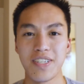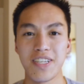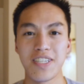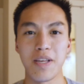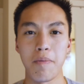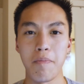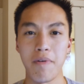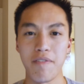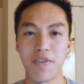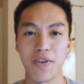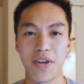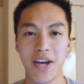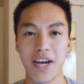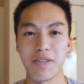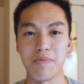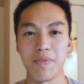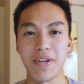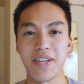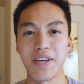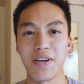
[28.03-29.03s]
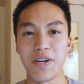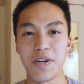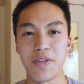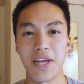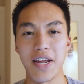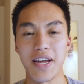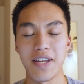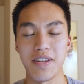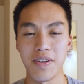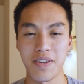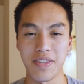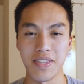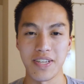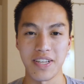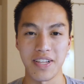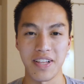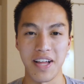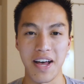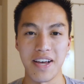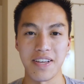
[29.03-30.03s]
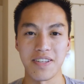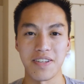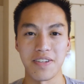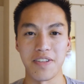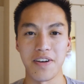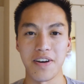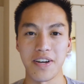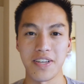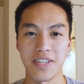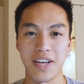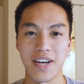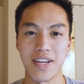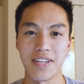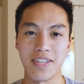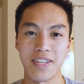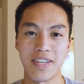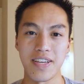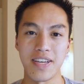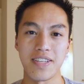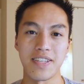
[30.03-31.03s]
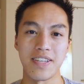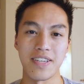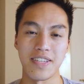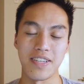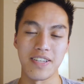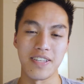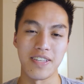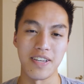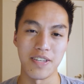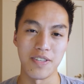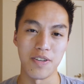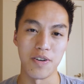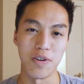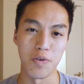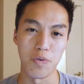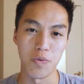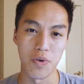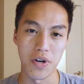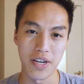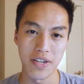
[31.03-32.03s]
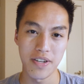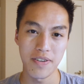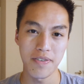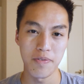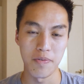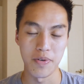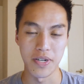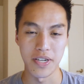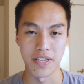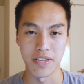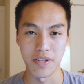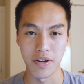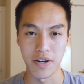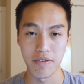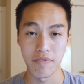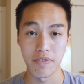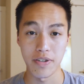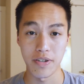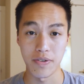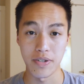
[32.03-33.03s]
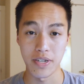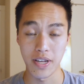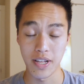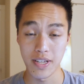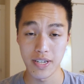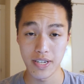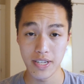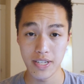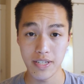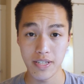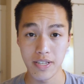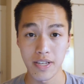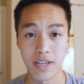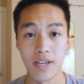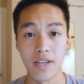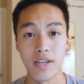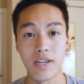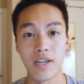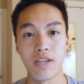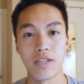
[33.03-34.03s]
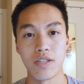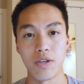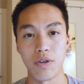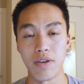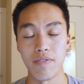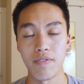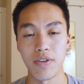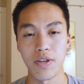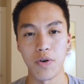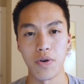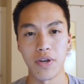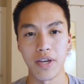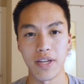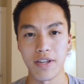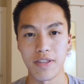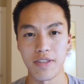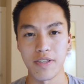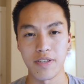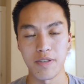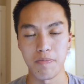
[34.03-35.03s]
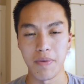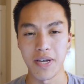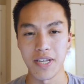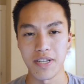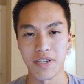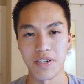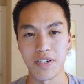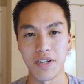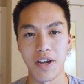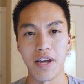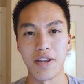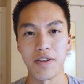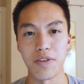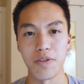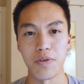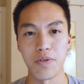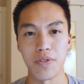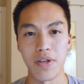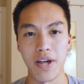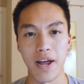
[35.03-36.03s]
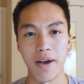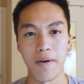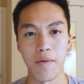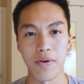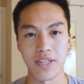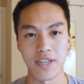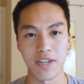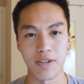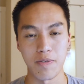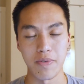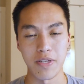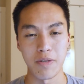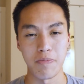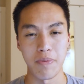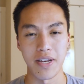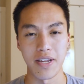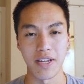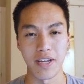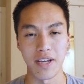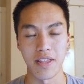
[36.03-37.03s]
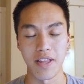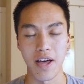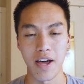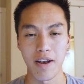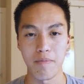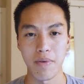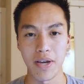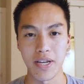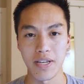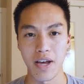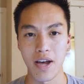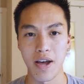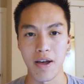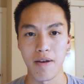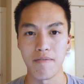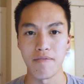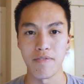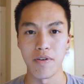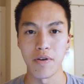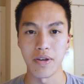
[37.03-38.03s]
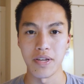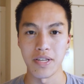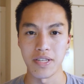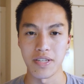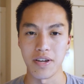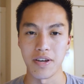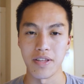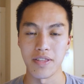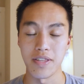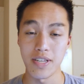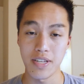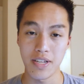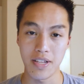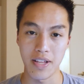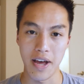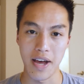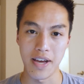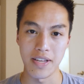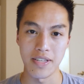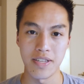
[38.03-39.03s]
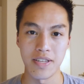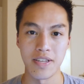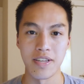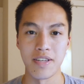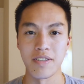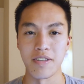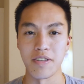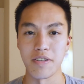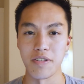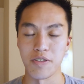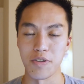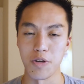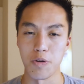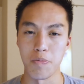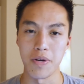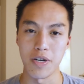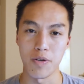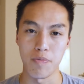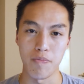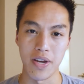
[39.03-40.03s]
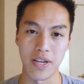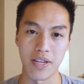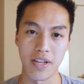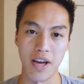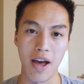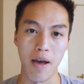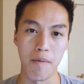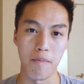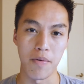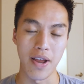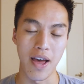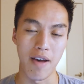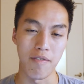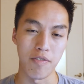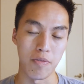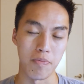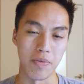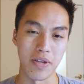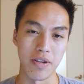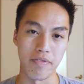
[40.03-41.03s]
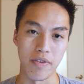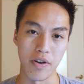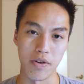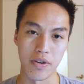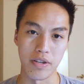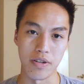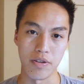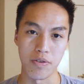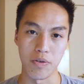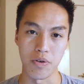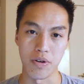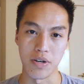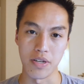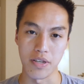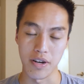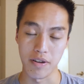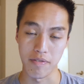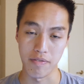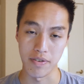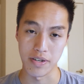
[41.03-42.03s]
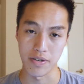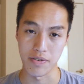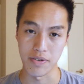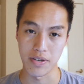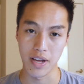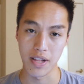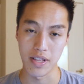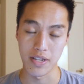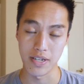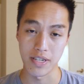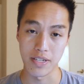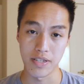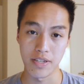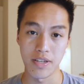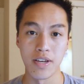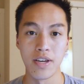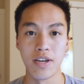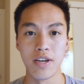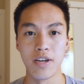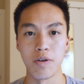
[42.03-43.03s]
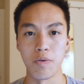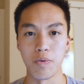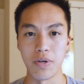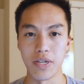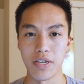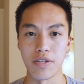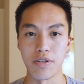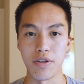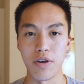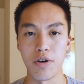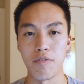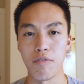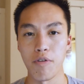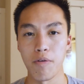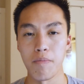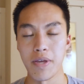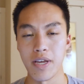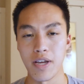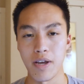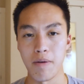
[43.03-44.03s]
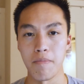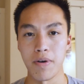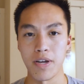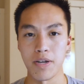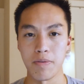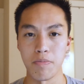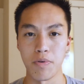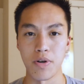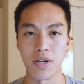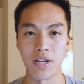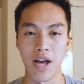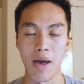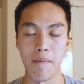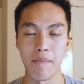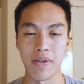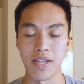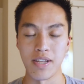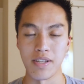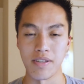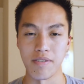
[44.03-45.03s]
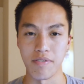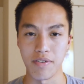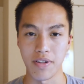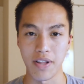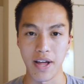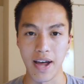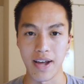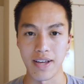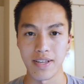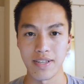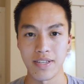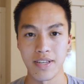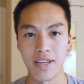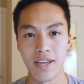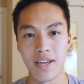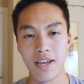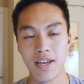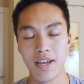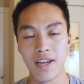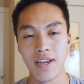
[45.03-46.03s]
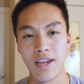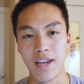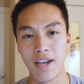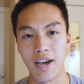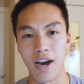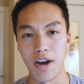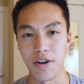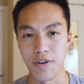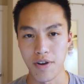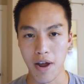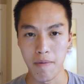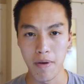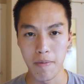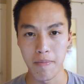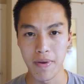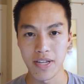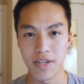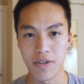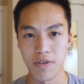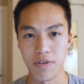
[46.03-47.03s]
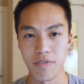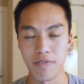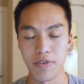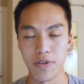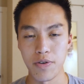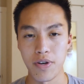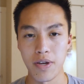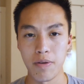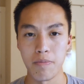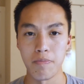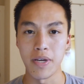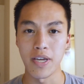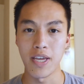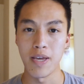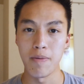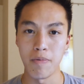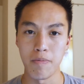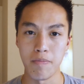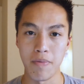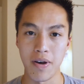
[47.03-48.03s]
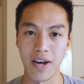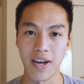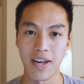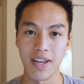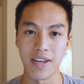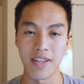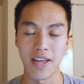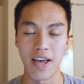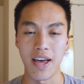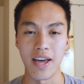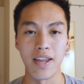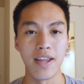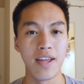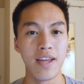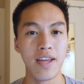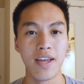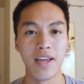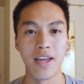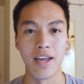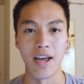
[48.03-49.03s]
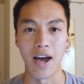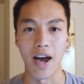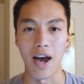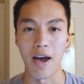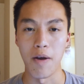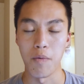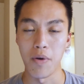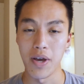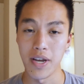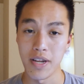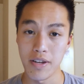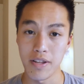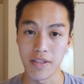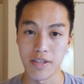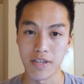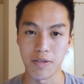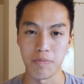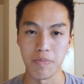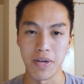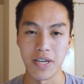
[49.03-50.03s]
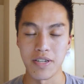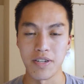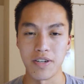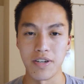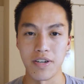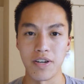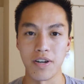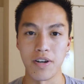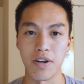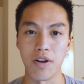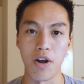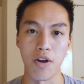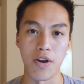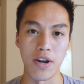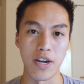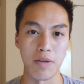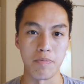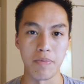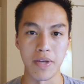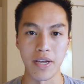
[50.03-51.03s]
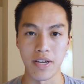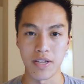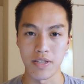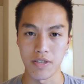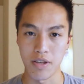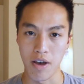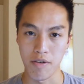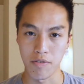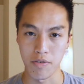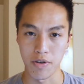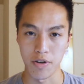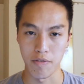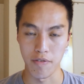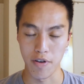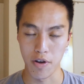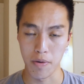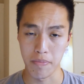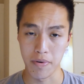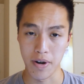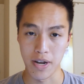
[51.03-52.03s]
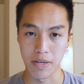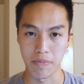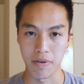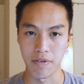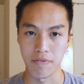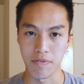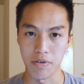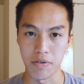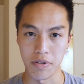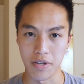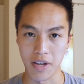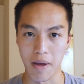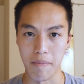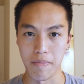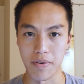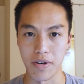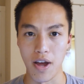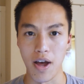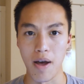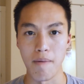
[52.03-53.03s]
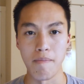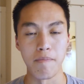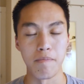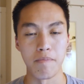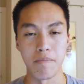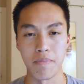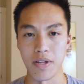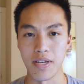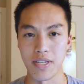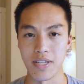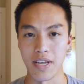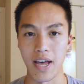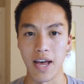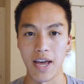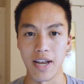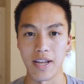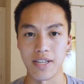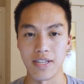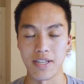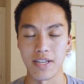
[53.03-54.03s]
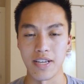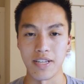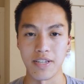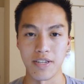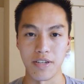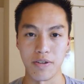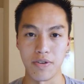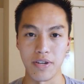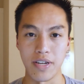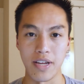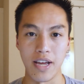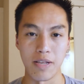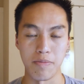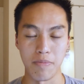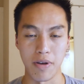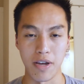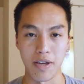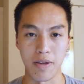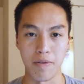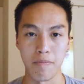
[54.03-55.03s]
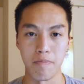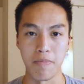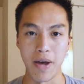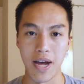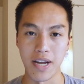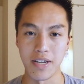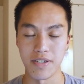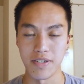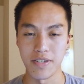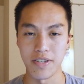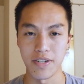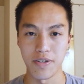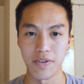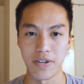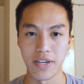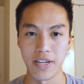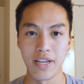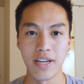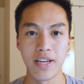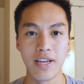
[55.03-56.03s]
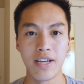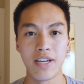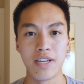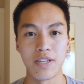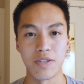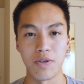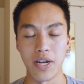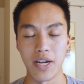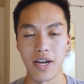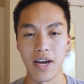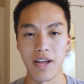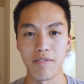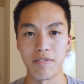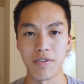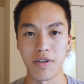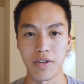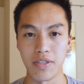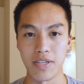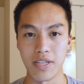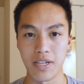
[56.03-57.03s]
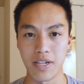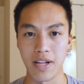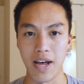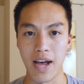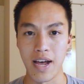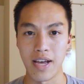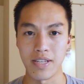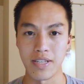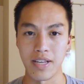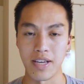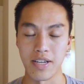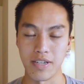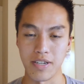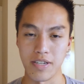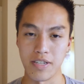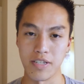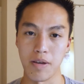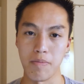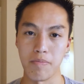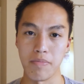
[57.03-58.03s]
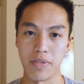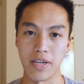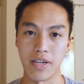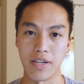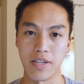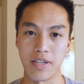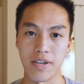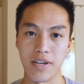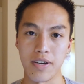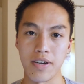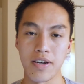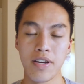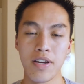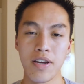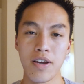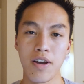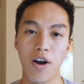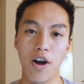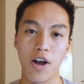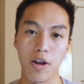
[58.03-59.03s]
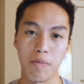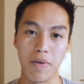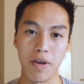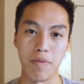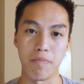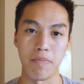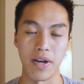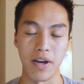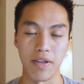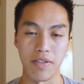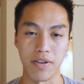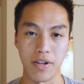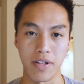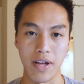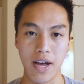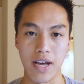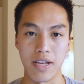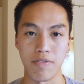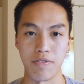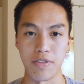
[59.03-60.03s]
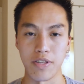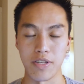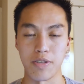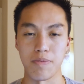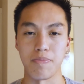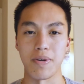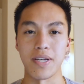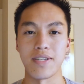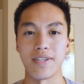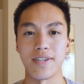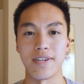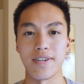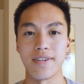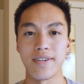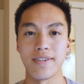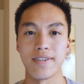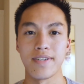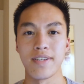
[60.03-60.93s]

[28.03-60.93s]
Some of you guys may know that I took this class alongside CS6601, which is Artificial Intelligence, so even going into the semester, I knew that I wasn't going to be spending a lot of my time focused on this class since so much of my time would have to be devoted towards artificial intelligence, which is known for being a much more time intensive class. I'll try my best to review it, but keep in mind that I went into the semester already being a software developer as my full time job, plus I had a CS degree as my bachelor's degree, so I kind of took this class as just something to augment my other class for the semester.